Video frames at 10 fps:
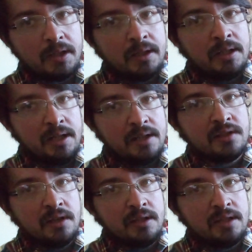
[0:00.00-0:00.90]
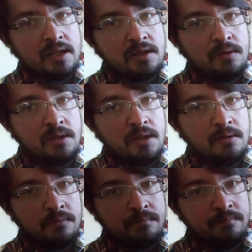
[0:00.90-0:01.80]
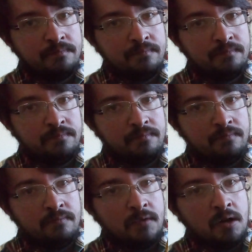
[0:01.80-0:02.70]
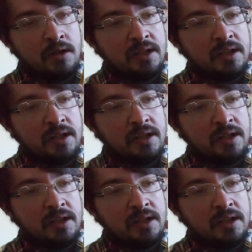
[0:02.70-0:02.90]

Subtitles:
it is good that you do. On